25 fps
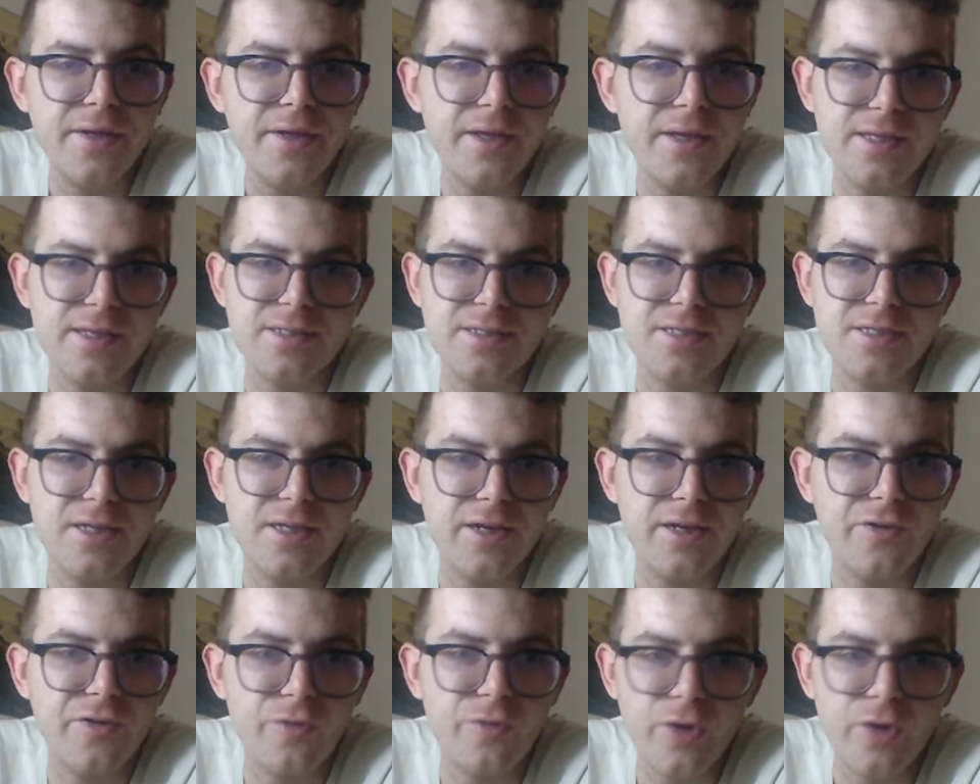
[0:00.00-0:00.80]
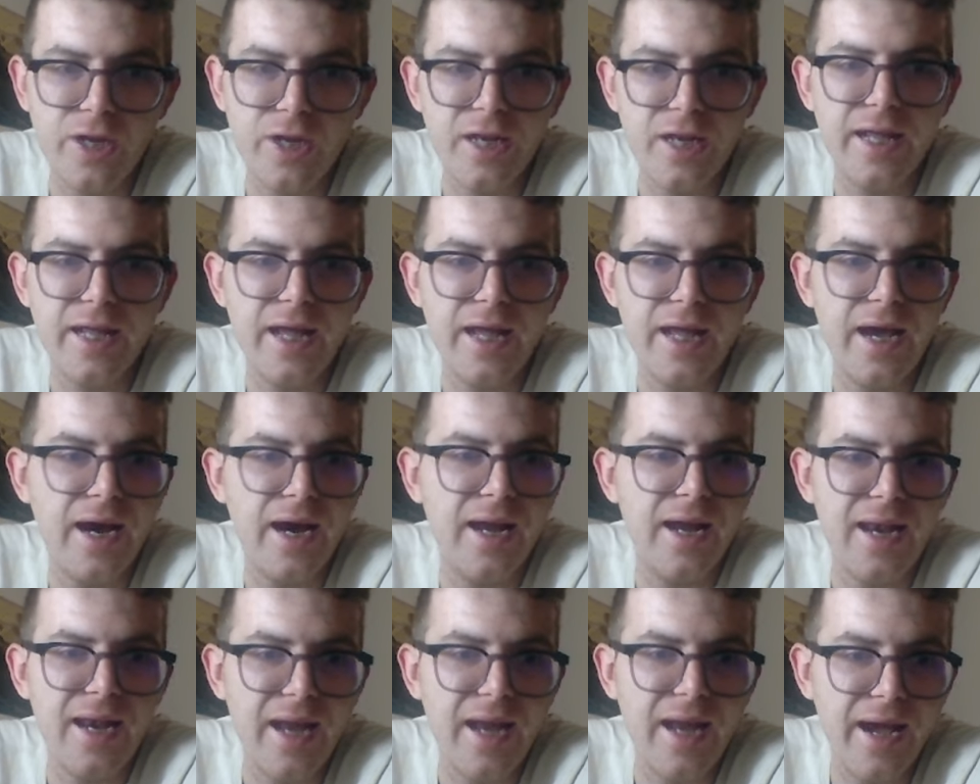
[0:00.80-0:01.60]
is really
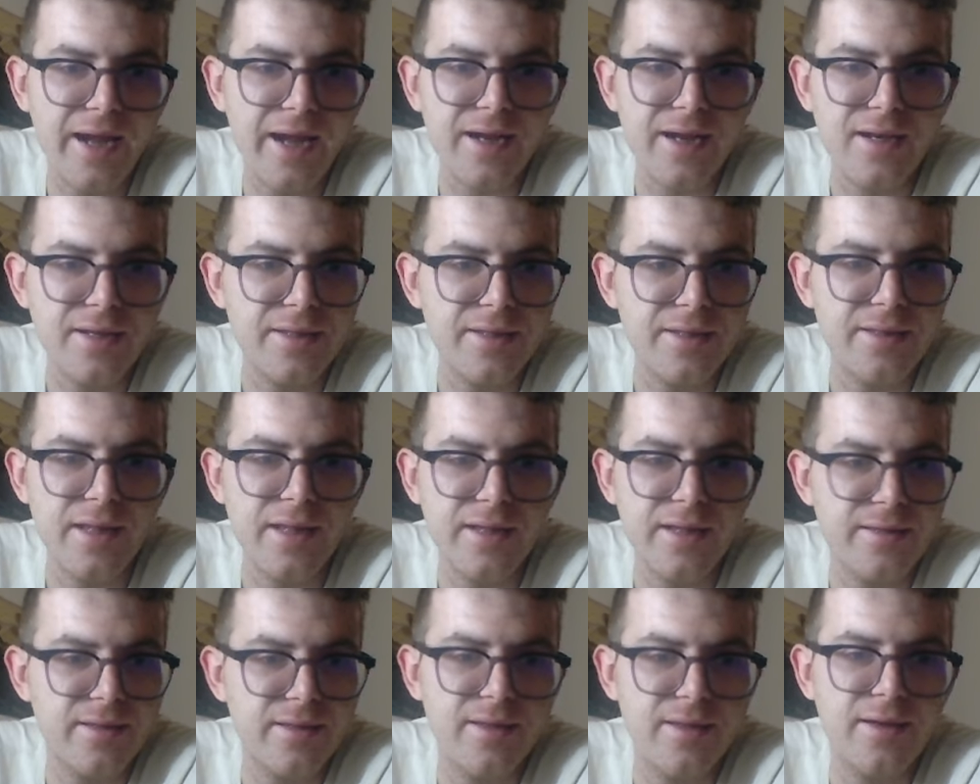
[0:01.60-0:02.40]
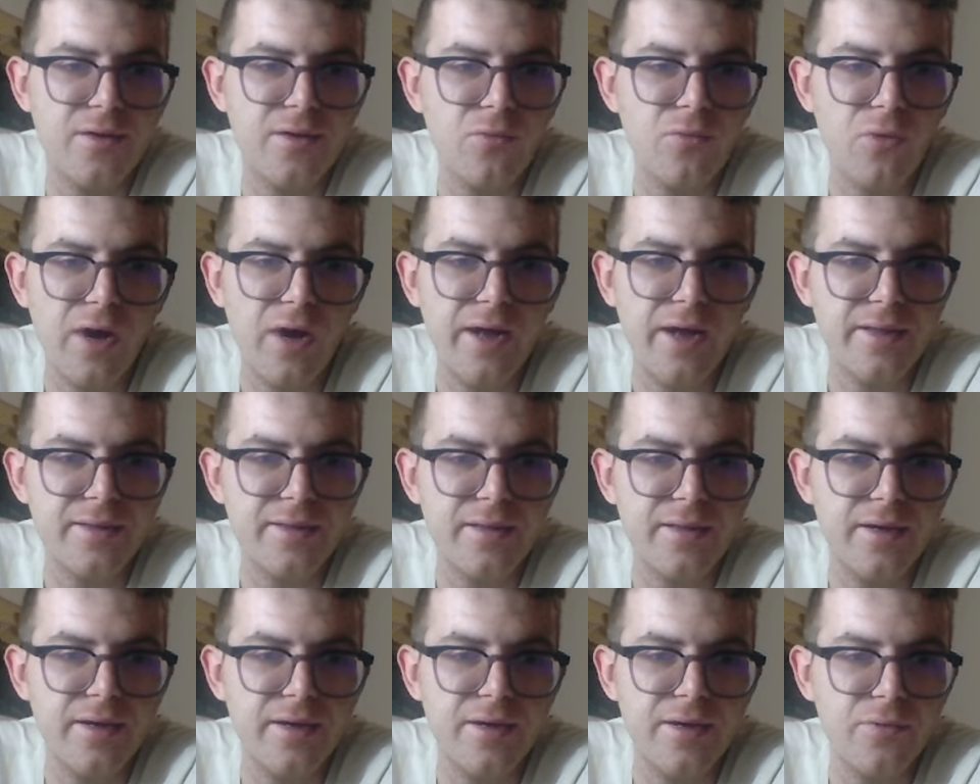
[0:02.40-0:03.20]
unlikely that
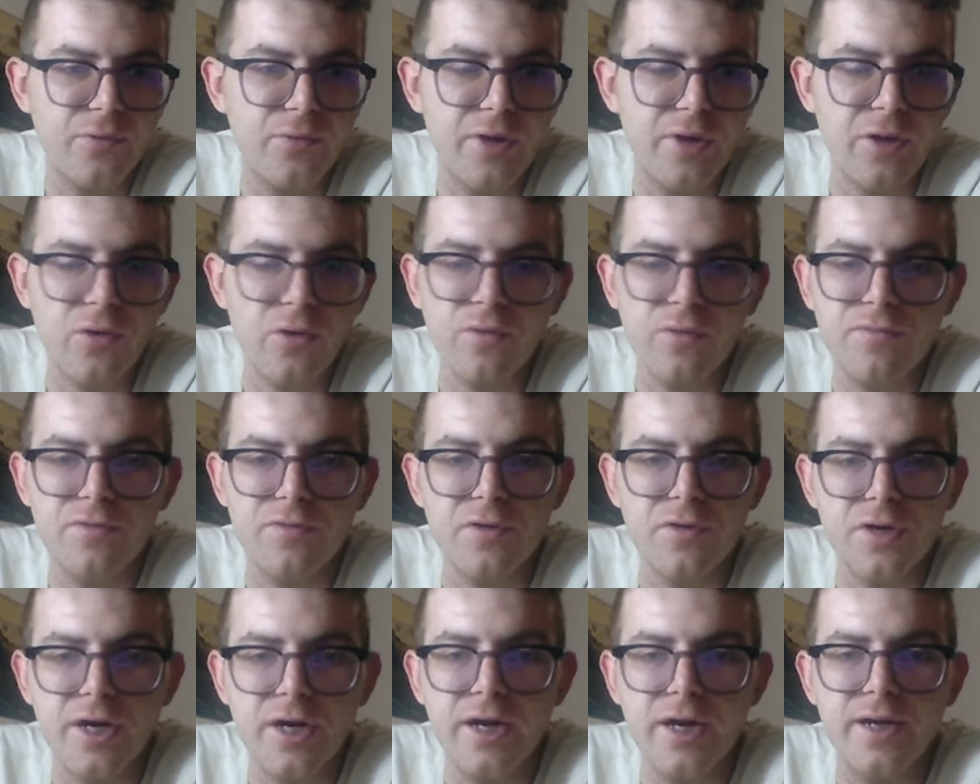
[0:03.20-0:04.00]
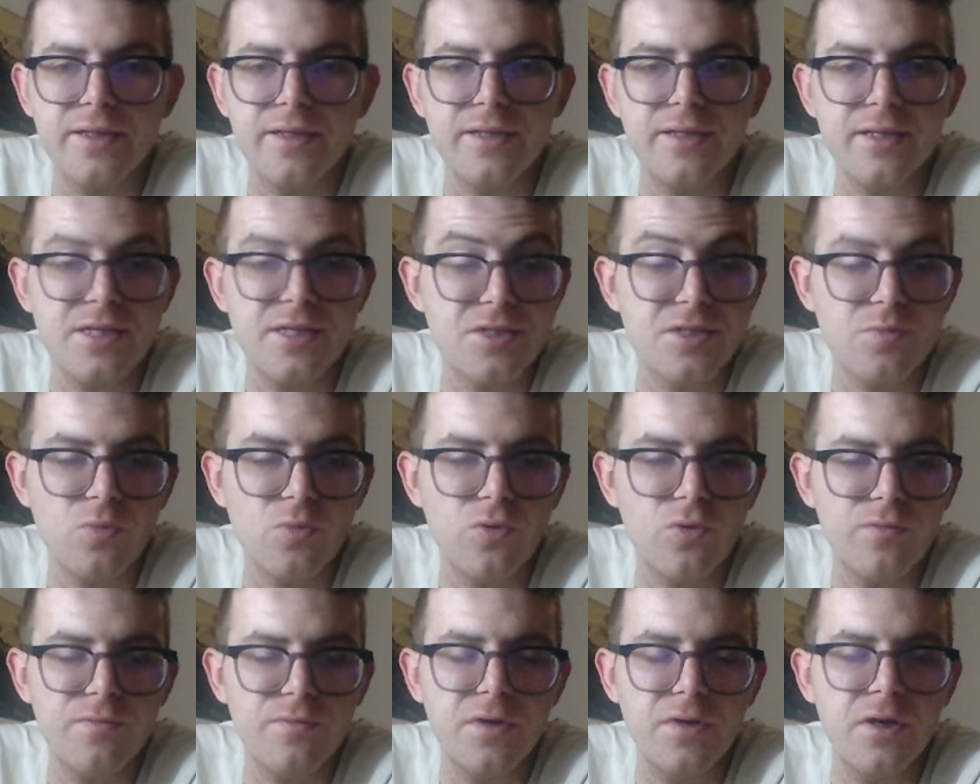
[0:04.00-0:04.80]
white will go for this
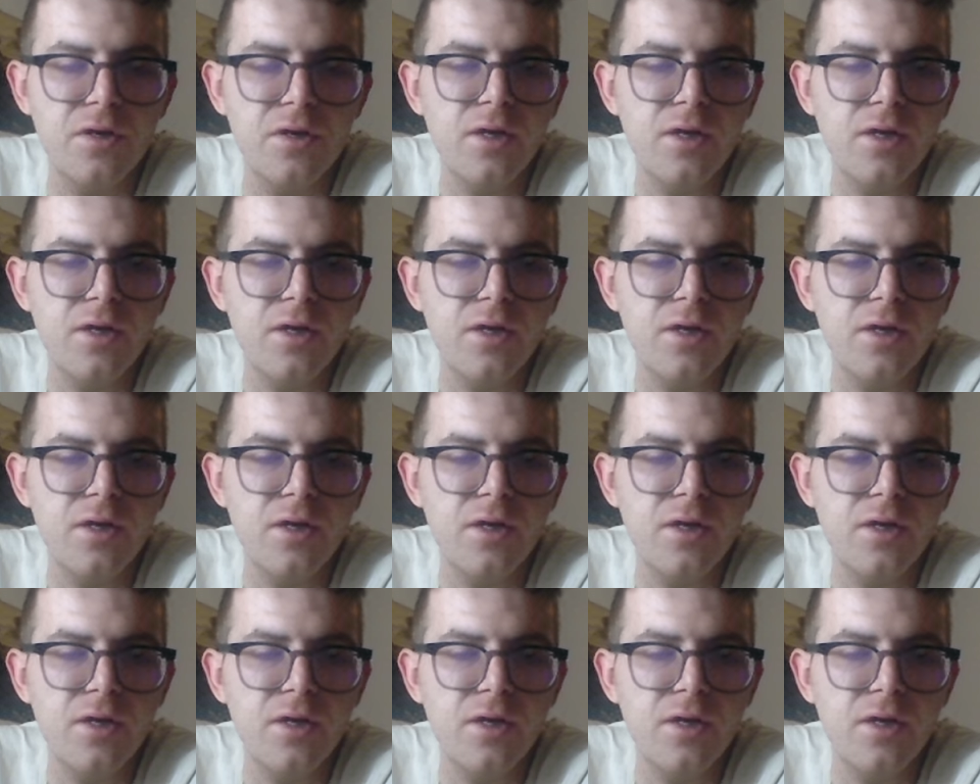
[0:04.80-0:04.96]
move.